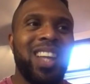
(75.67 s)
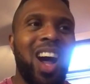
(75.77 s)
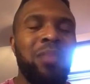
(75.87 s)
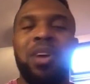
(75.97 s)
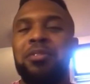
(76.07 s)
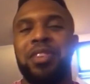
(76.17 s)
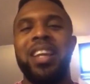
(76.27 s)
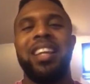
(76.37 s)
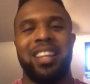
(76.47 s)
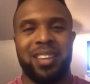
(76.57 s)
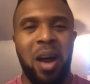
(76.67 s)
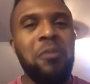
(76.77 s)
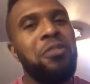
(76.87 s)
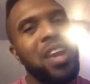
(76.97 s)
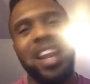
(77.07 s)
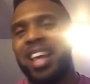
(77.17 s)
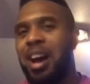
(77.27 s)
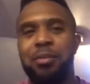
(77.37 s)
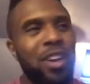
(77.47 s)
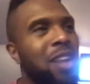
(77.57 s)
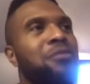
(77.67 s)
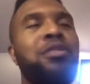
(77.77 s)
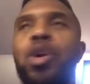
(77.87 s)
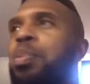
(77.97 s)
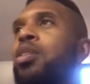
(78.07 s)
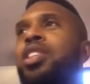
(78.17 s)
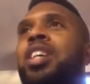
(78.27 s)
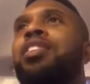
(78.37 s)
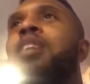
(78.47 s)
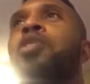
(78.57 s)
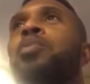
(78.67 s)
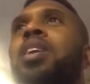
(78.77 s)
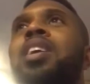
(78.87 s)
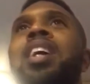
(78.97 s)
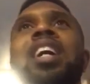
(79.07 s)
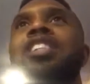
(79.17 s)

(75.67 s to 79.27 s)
I'm, I'm feeling it. I'm feeling it. I'm feeling real positive at the moment.